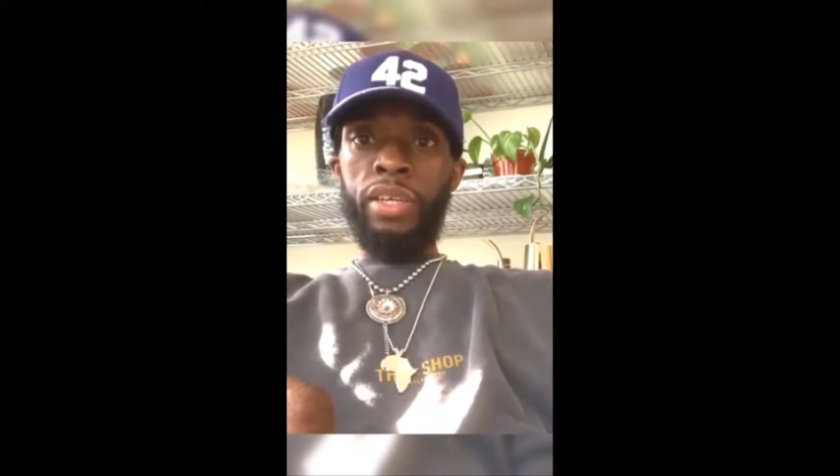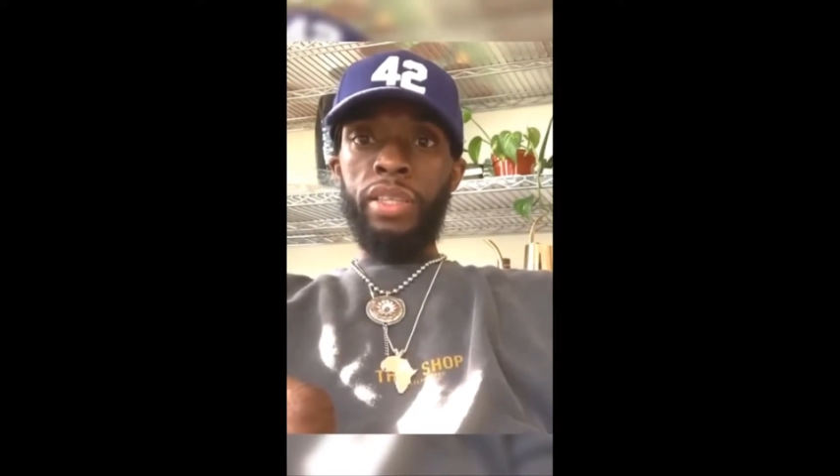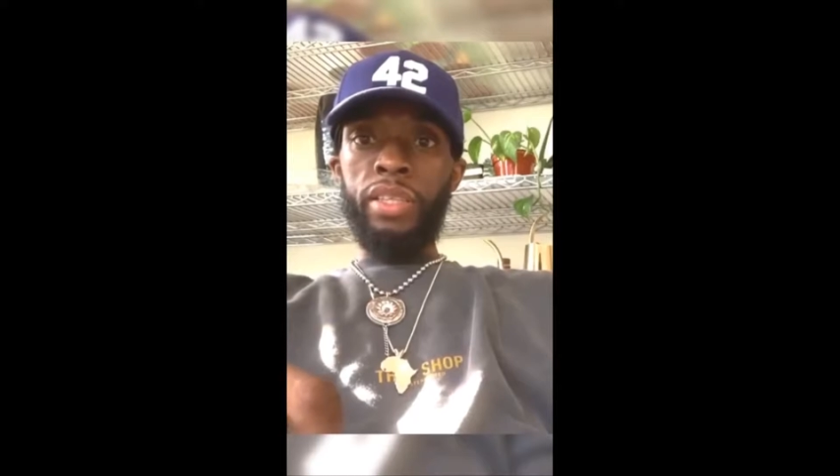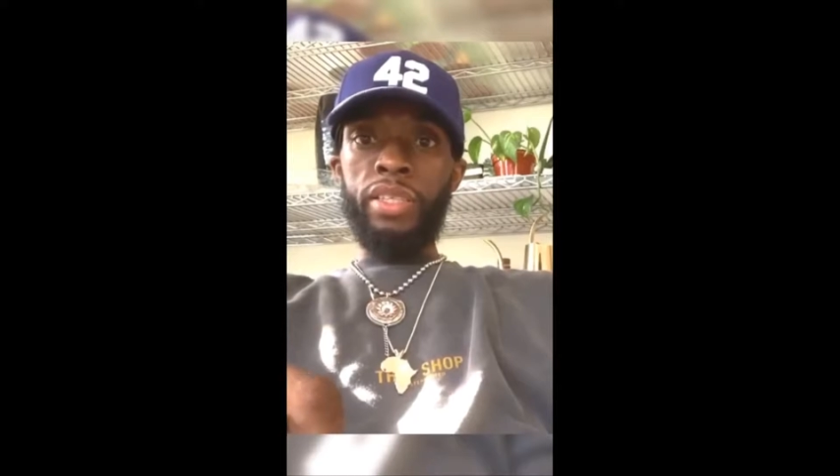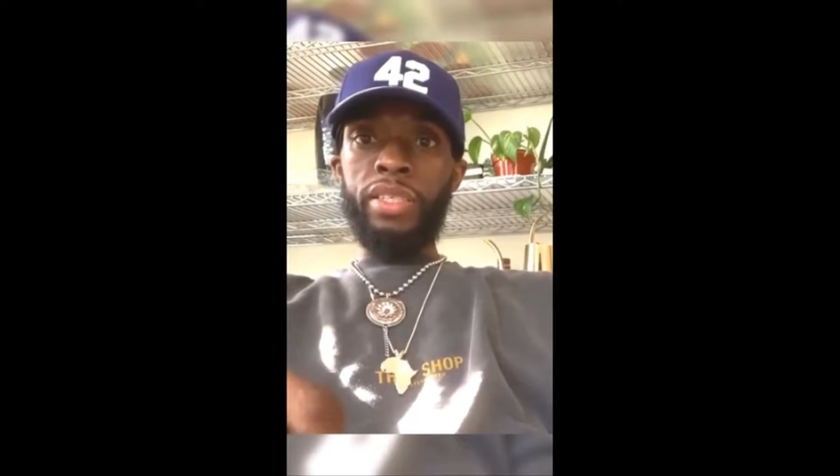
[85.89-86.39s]

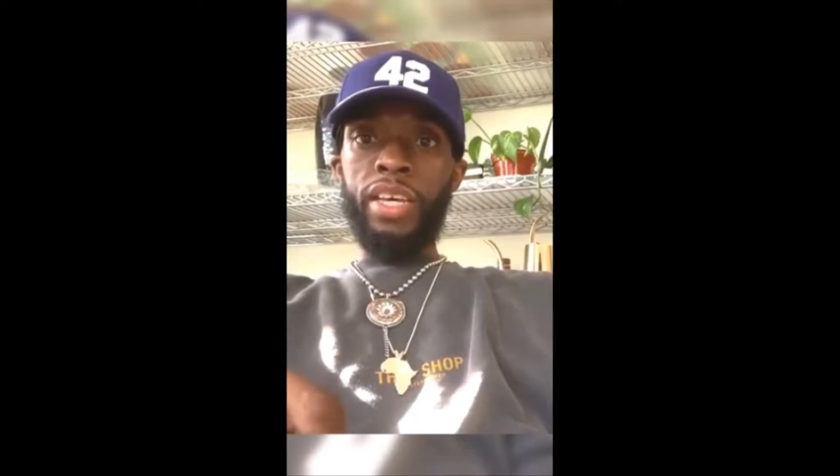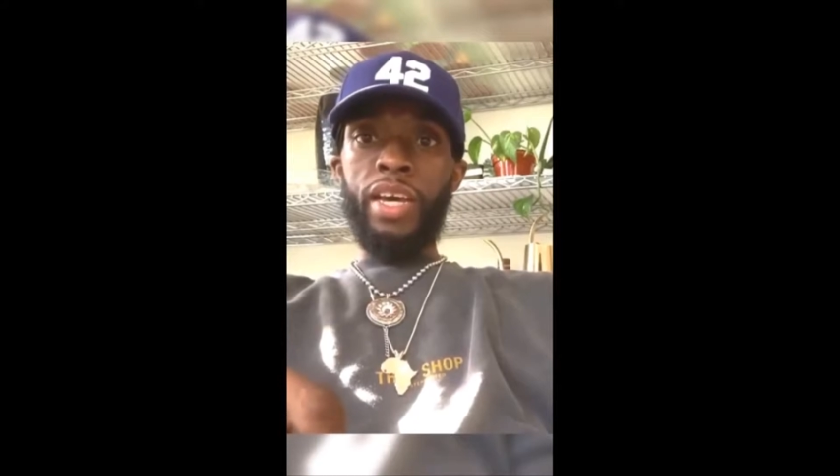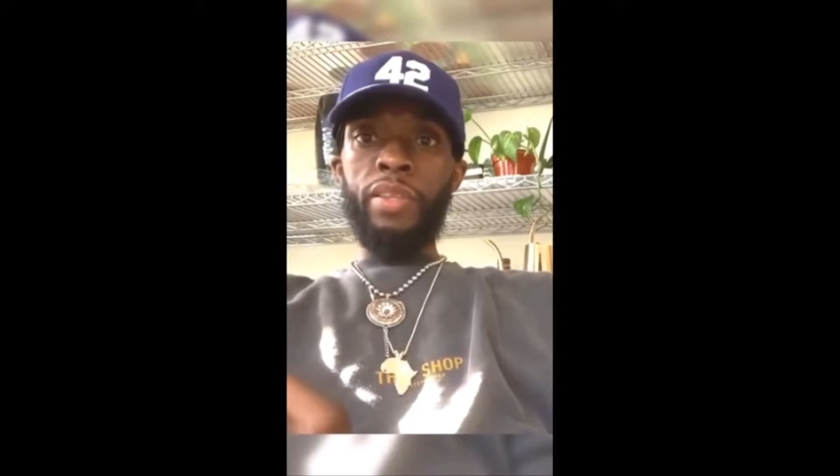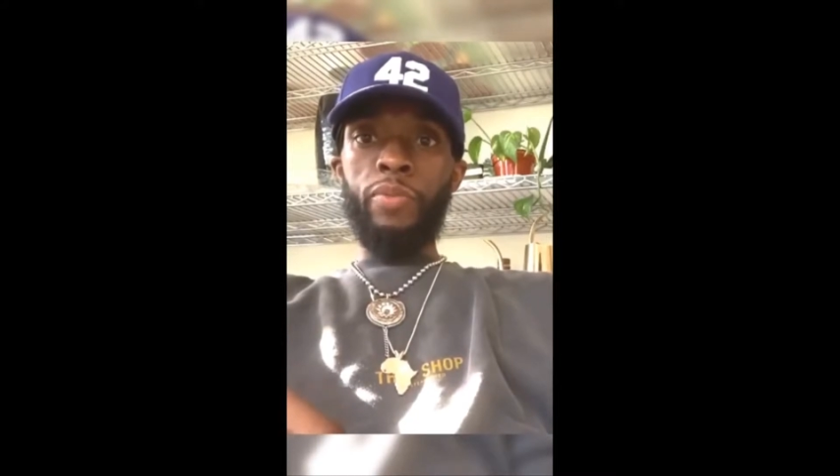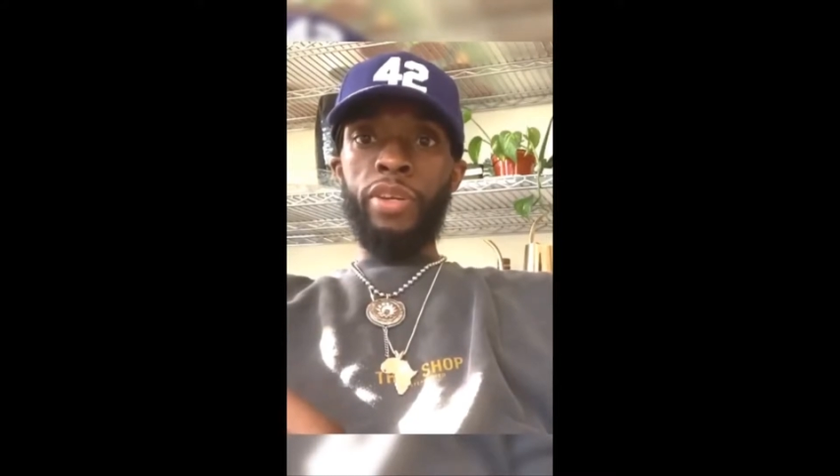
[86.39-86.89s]
than this
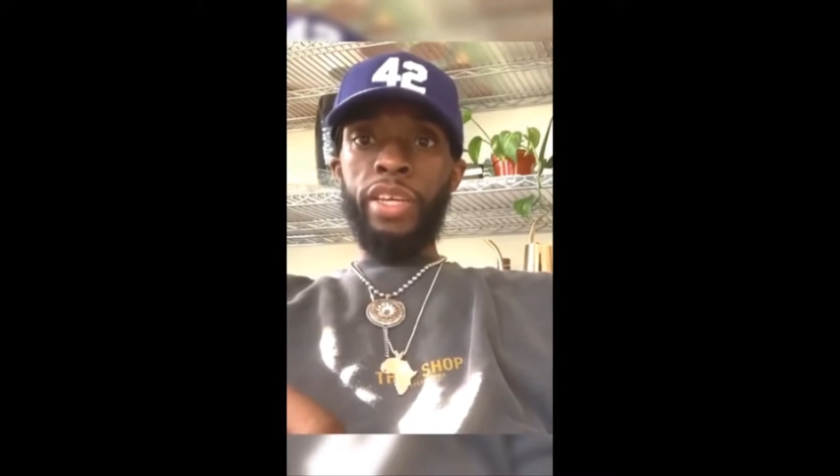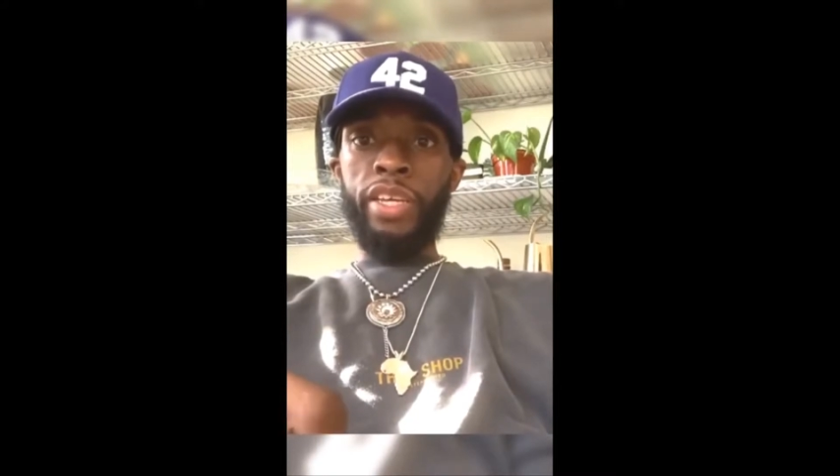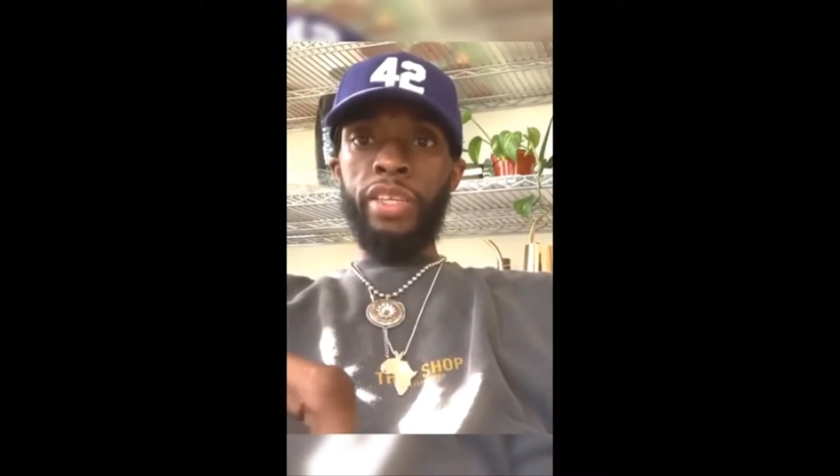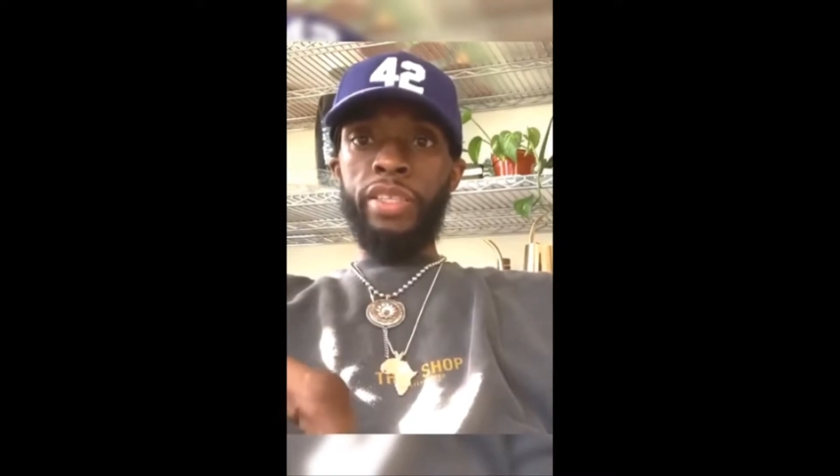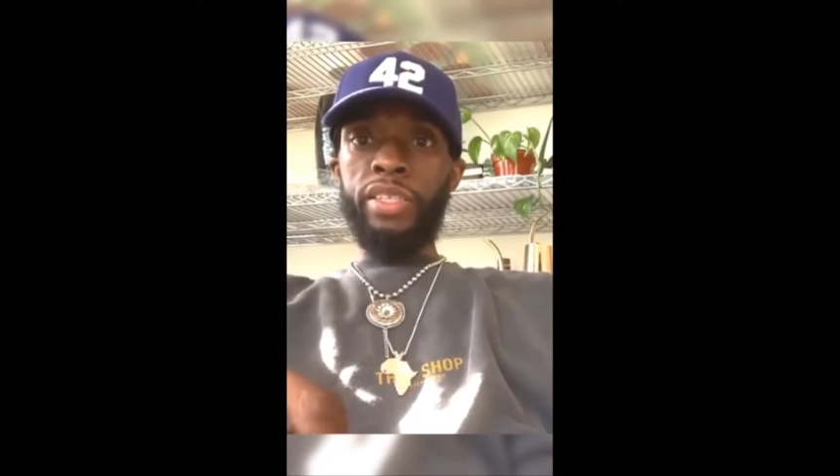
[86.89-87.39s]
time that we're
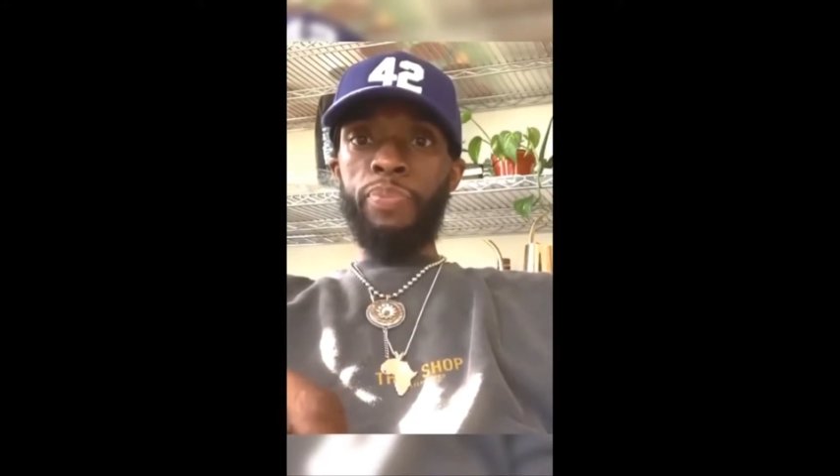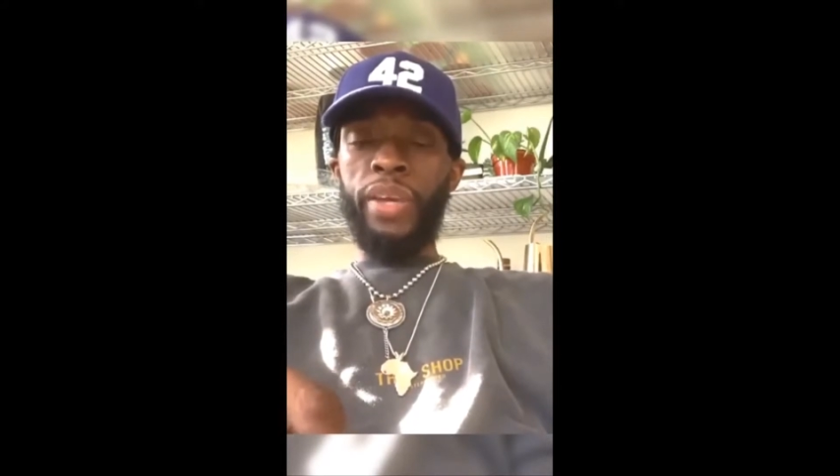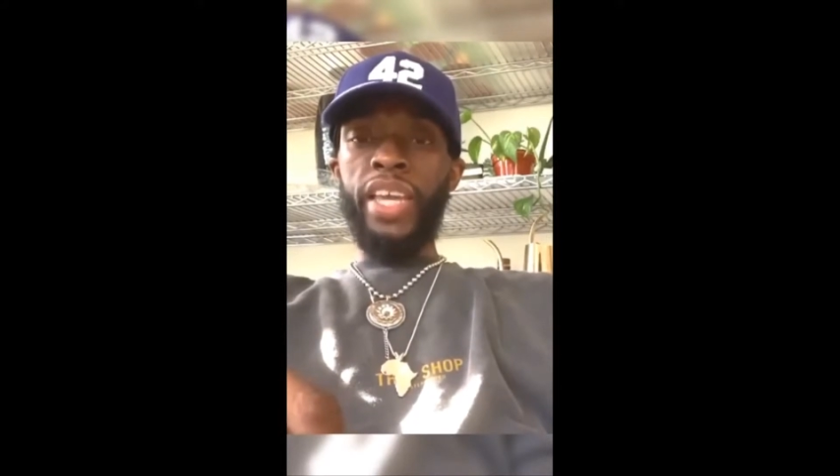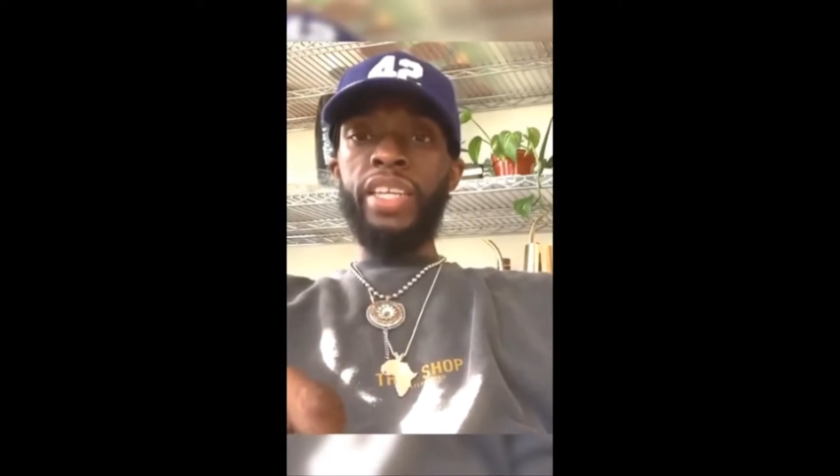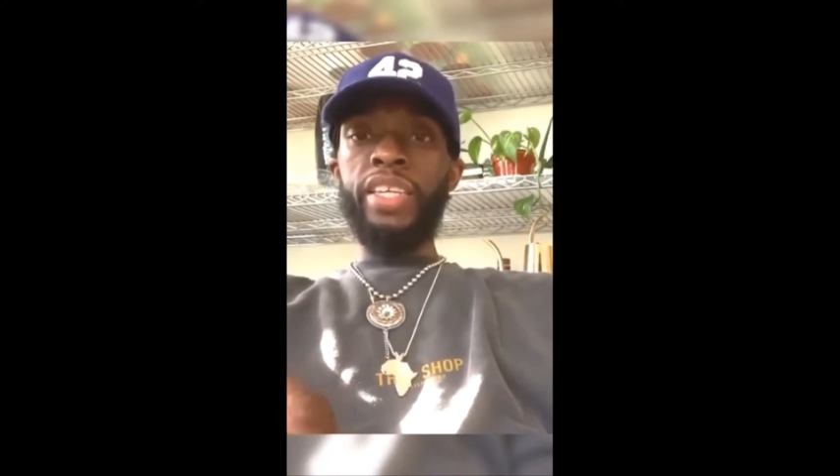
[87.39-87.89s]
in, this
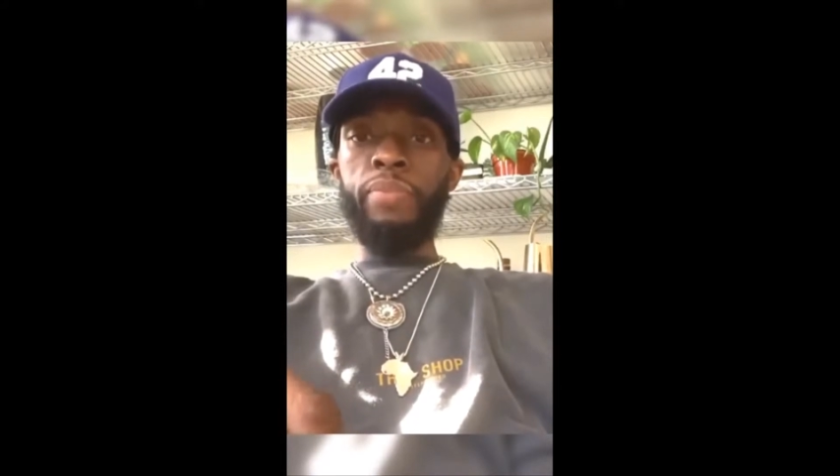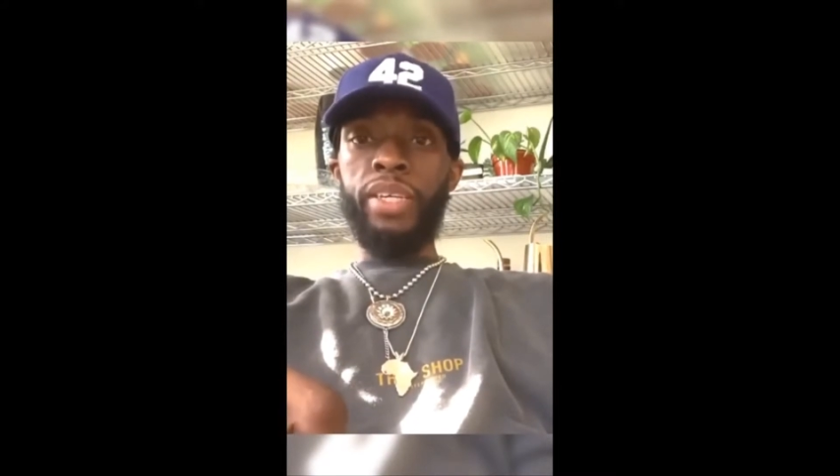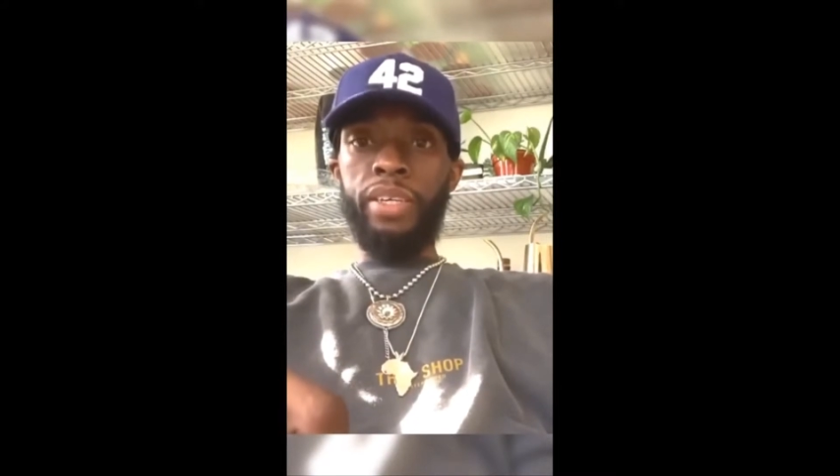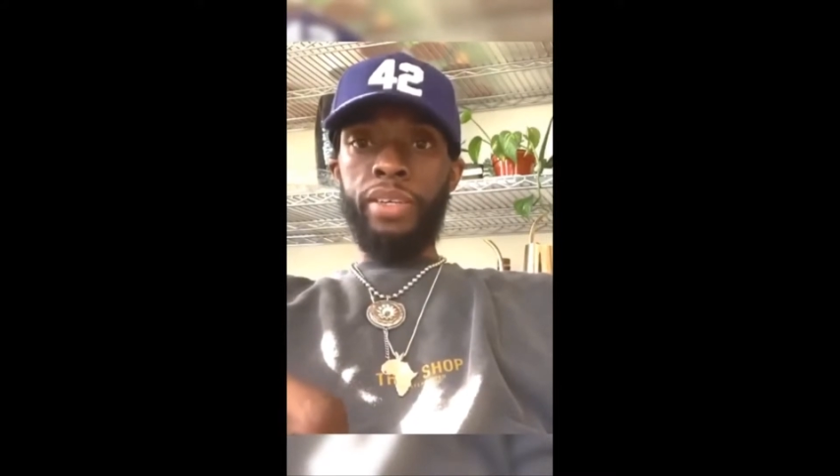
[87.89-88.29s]
pandemic.